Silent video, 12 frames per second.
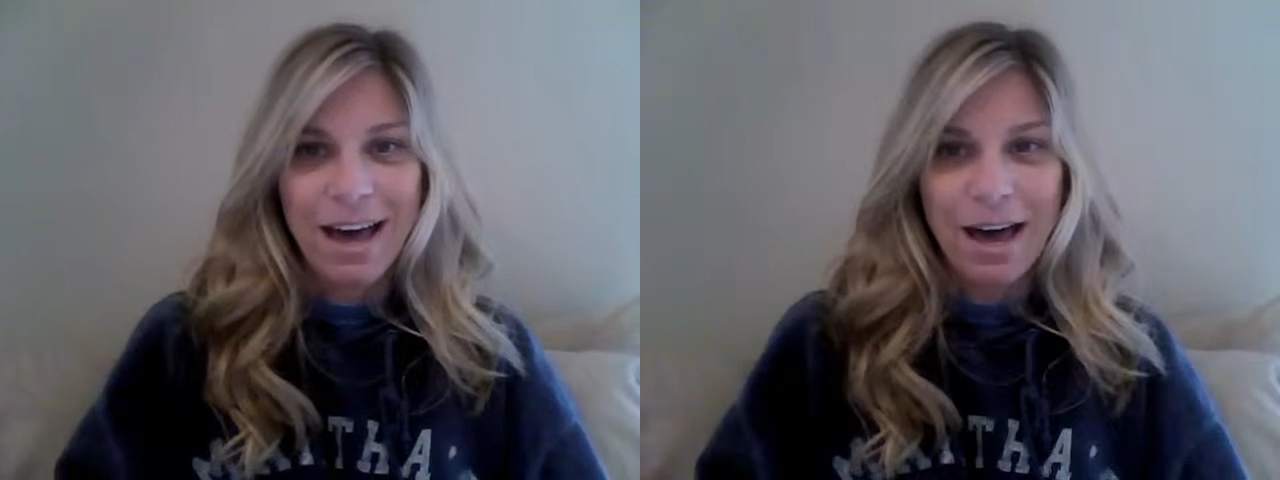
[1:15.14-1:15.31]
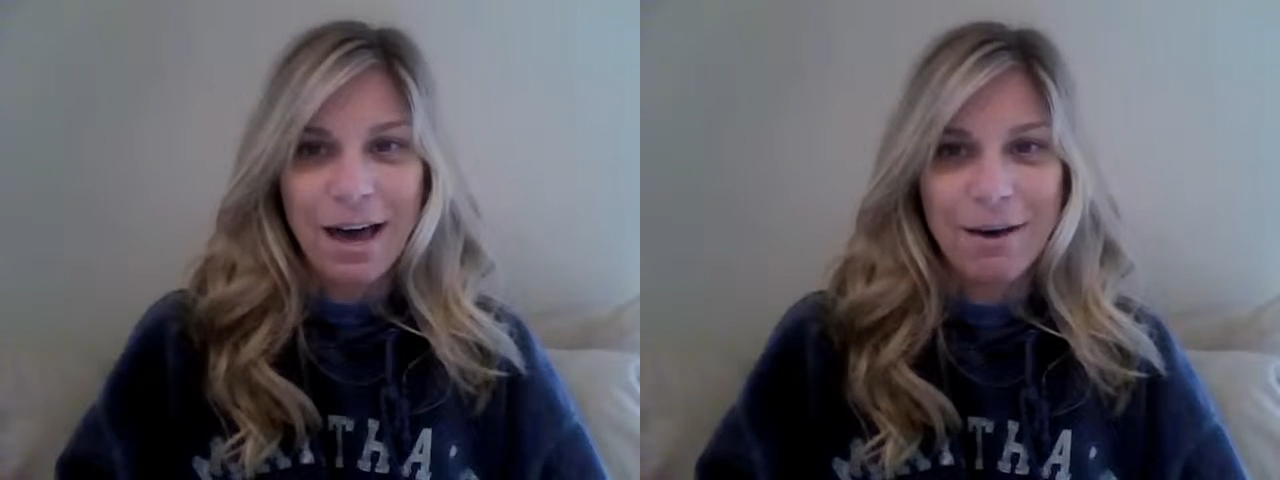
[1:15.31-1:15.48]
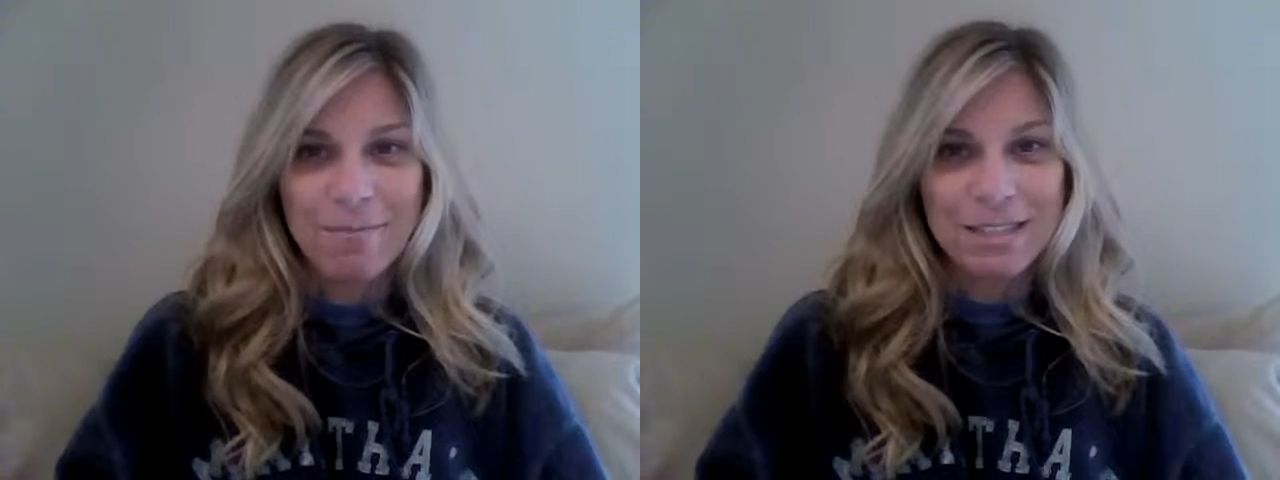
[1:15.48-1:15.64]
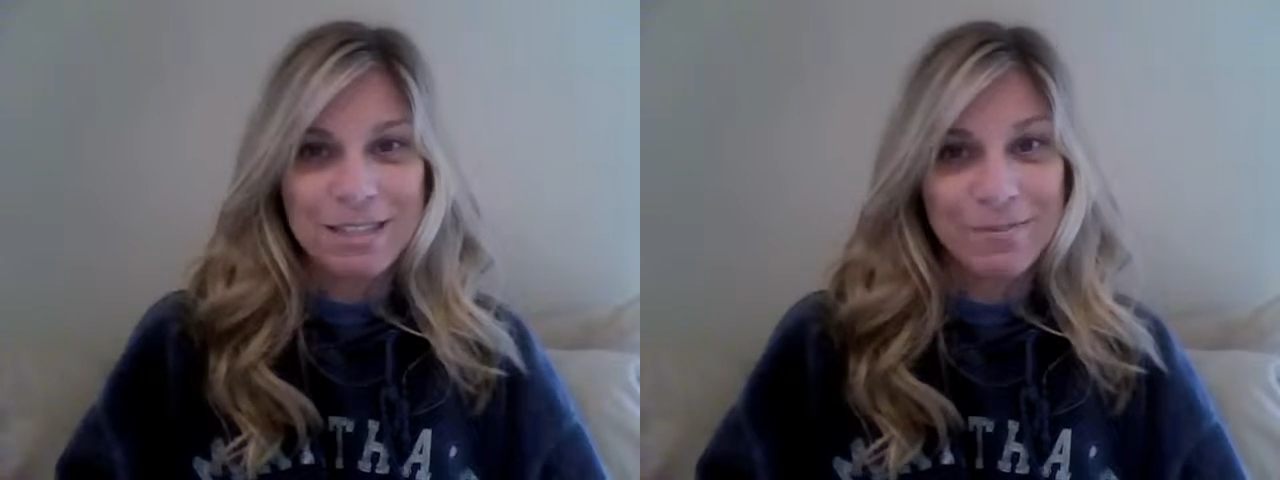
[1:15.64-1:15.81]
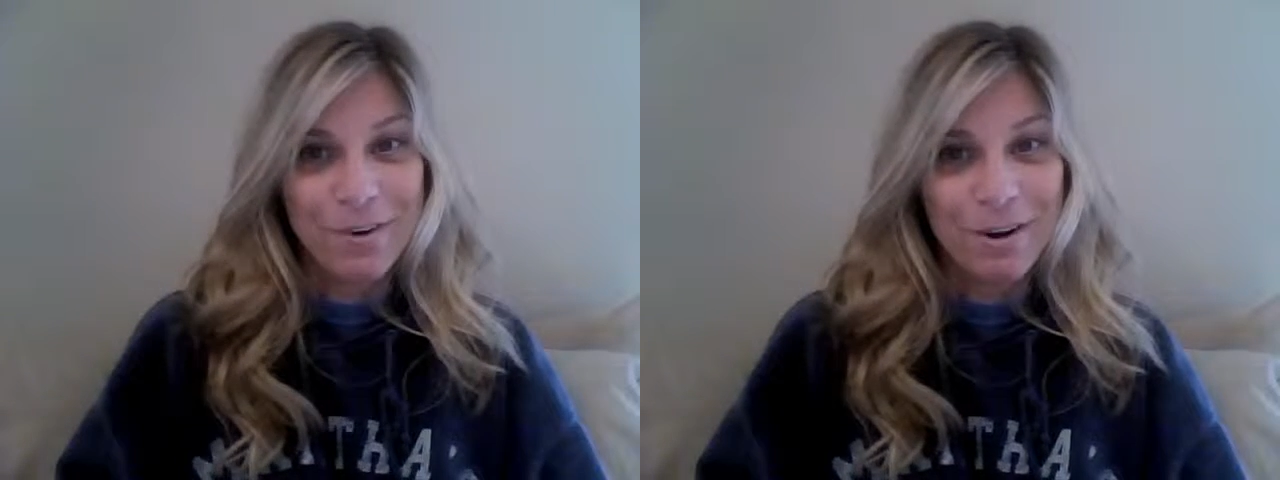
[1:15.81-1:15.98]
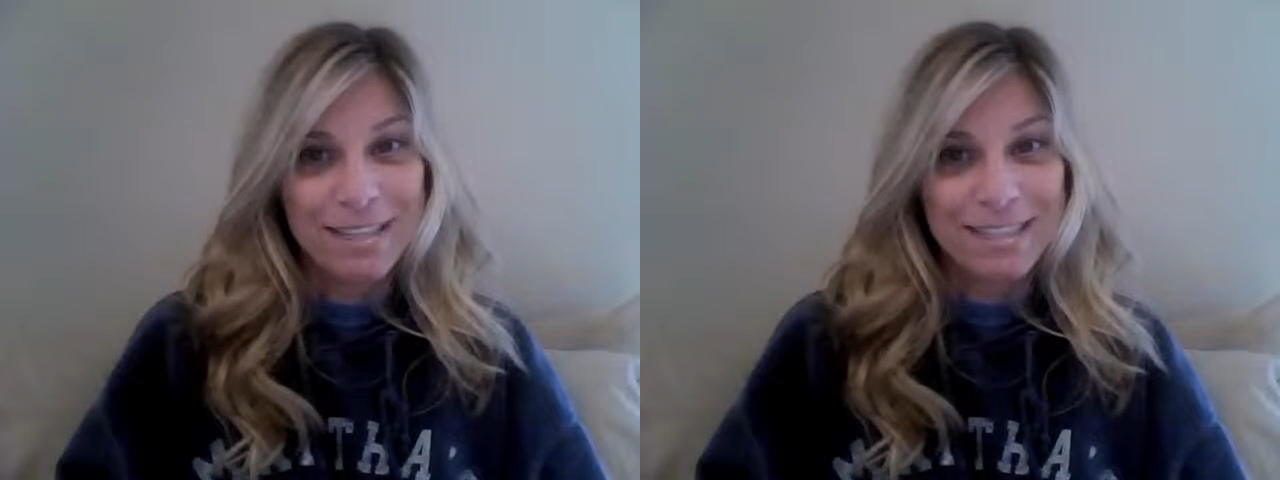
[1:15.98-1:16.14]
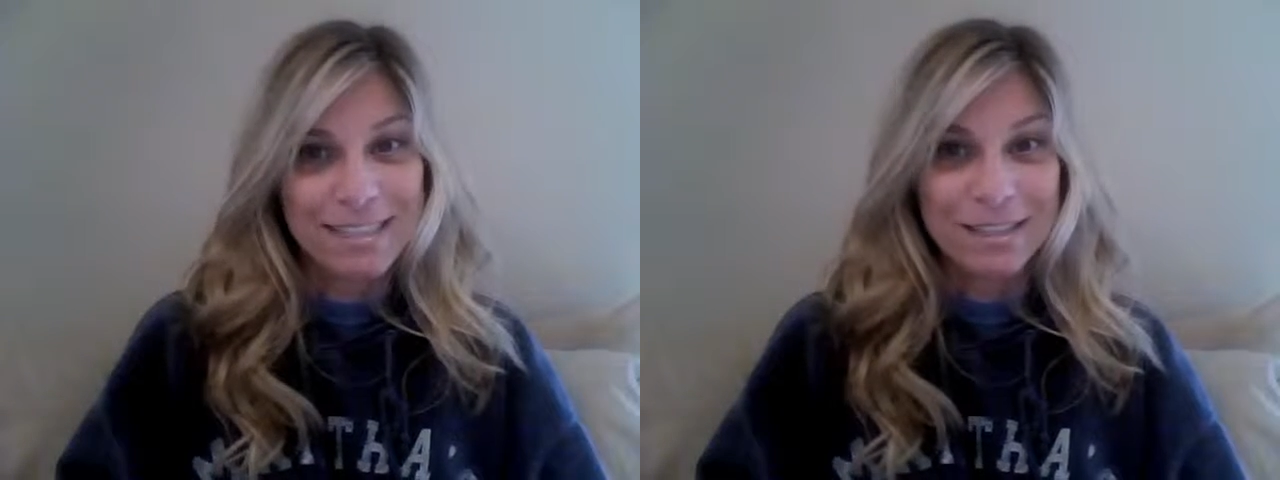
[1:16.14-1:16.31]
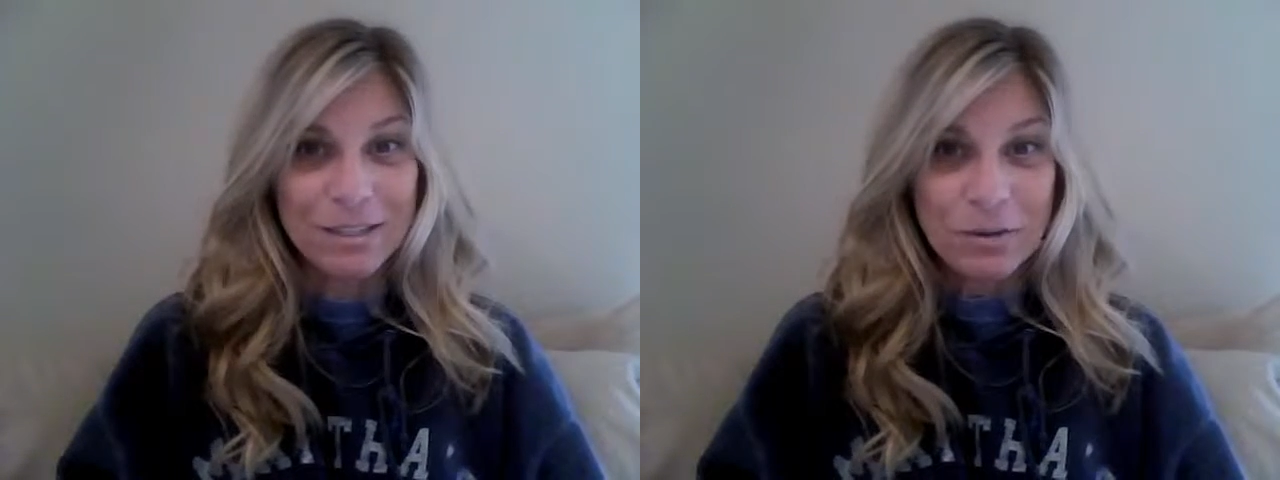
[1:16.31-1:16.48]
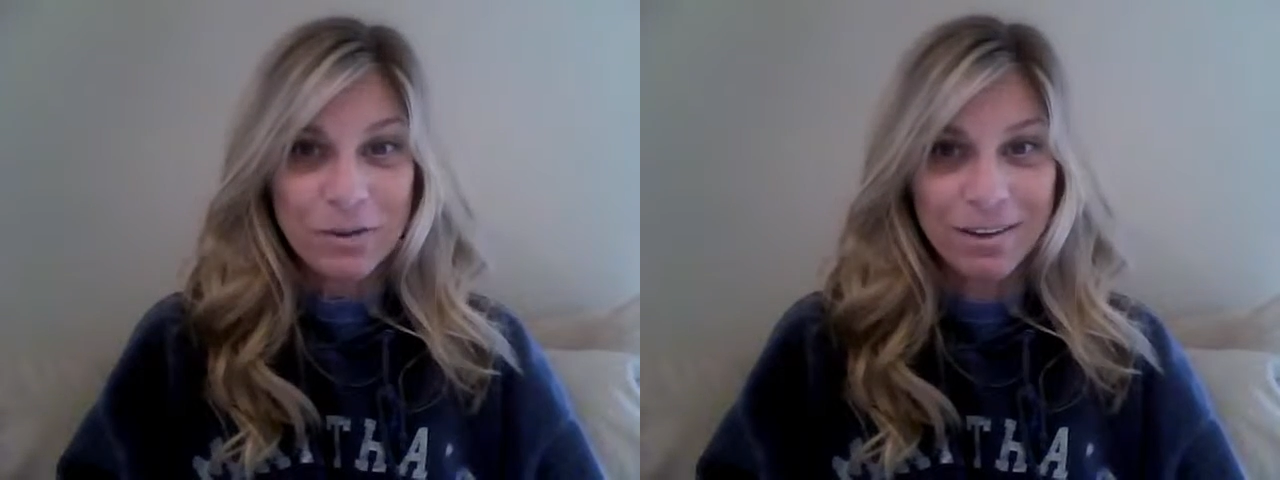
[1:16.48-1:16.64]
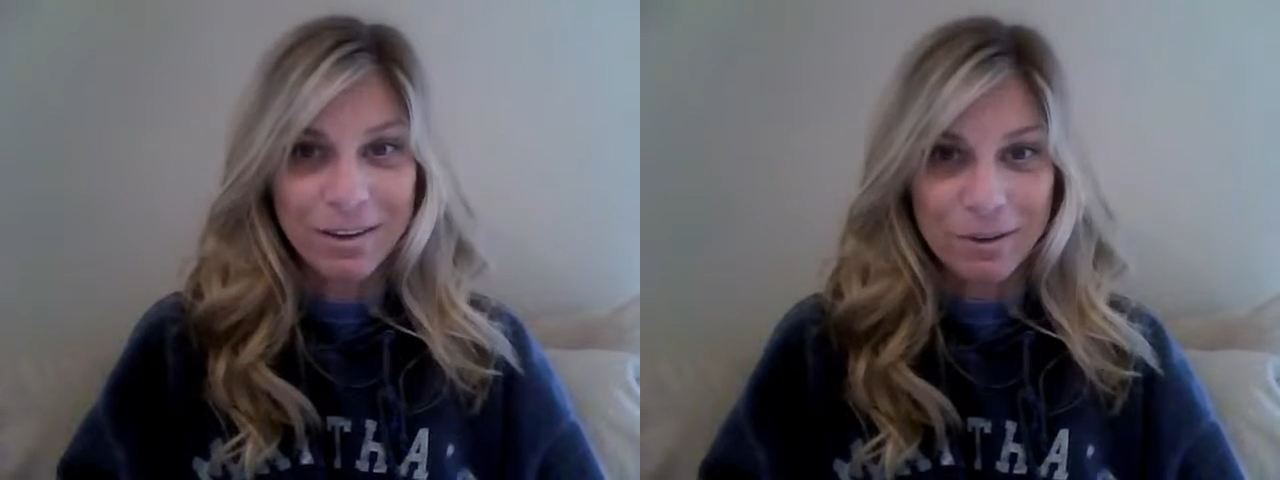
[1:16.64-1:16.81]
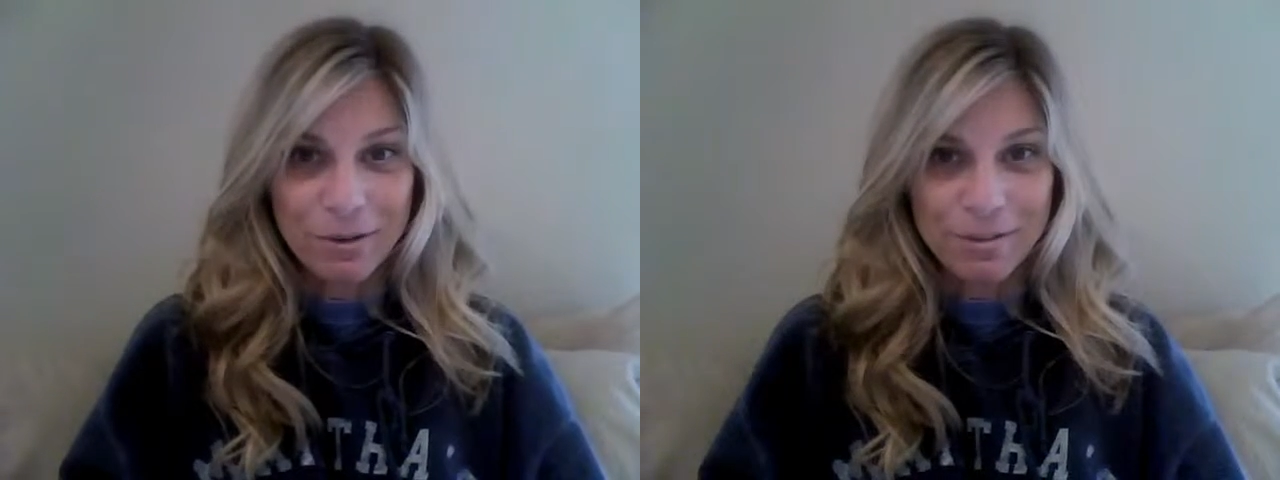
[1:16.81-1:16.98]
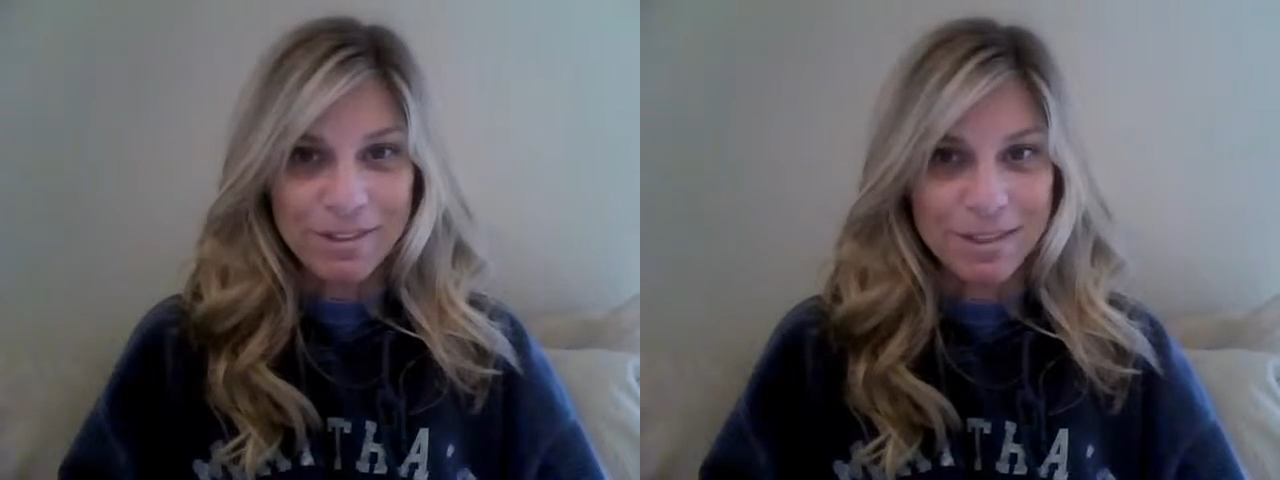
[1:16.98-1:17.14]
As far as Luke
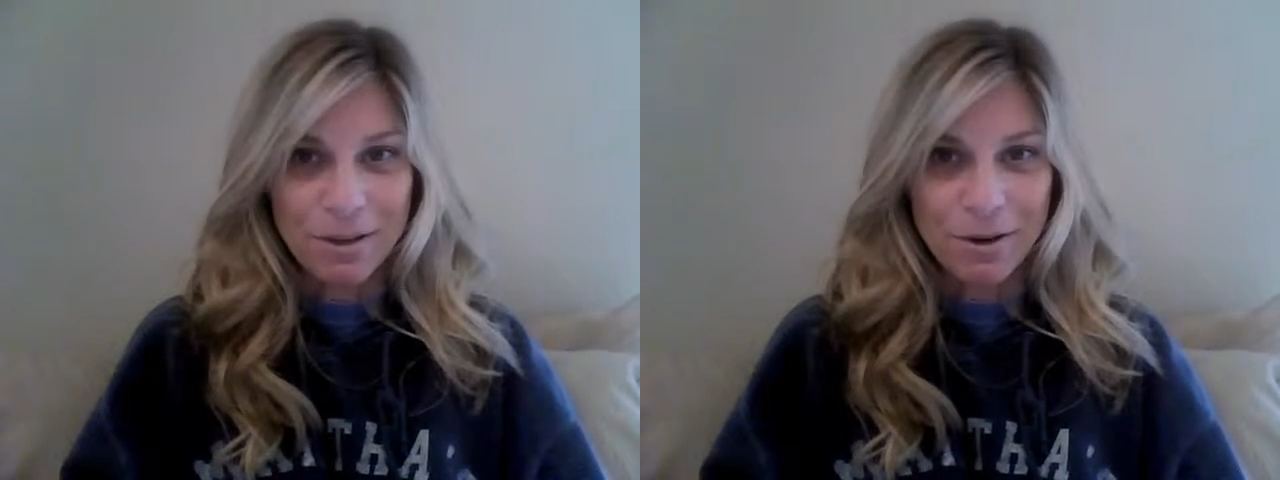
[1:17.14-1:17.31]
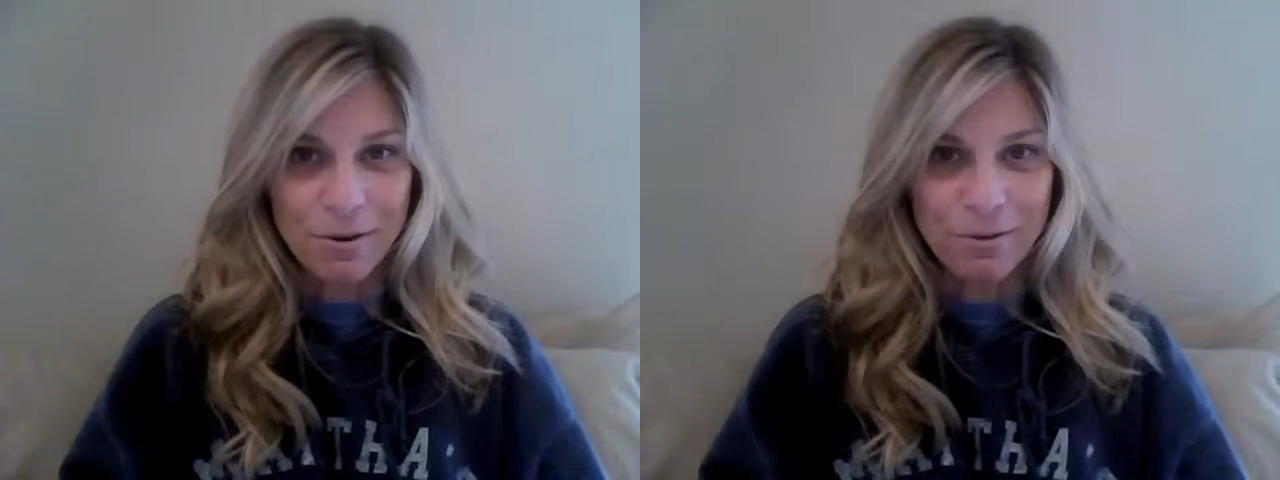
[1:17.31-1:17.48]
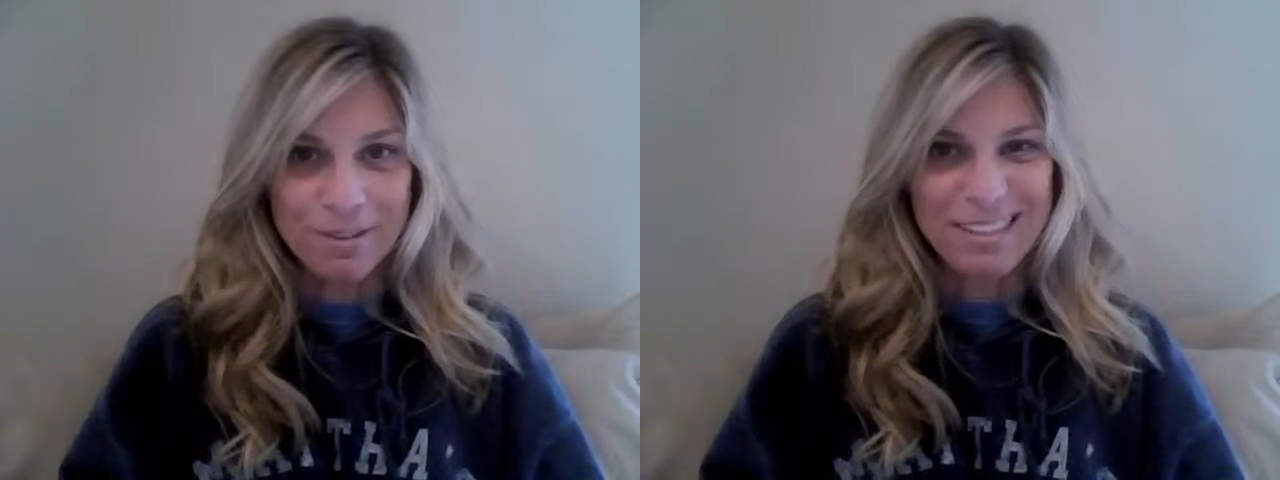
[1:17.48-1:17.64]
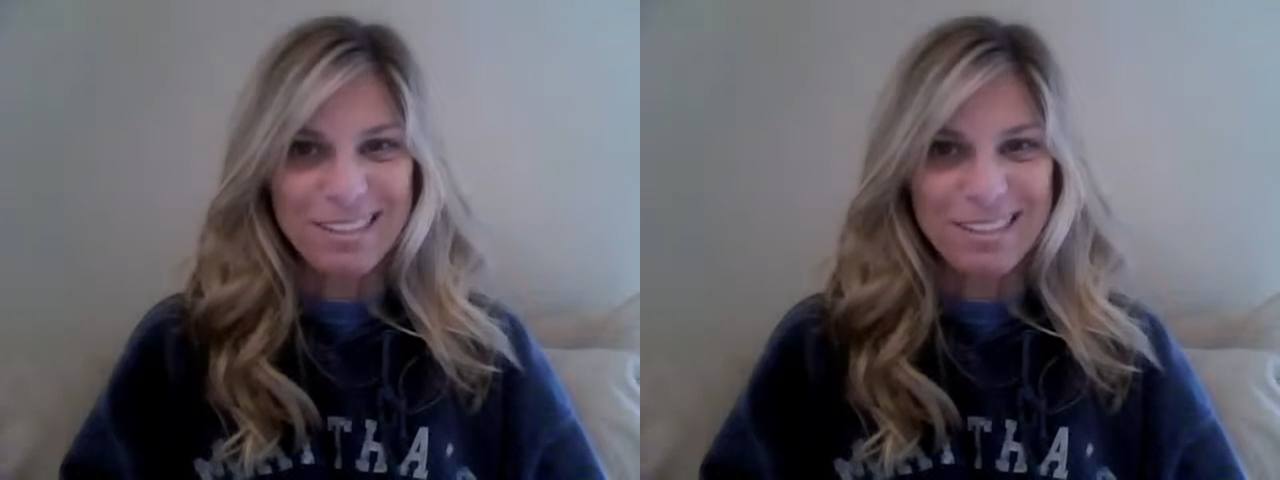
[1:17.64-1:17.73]
goes, though,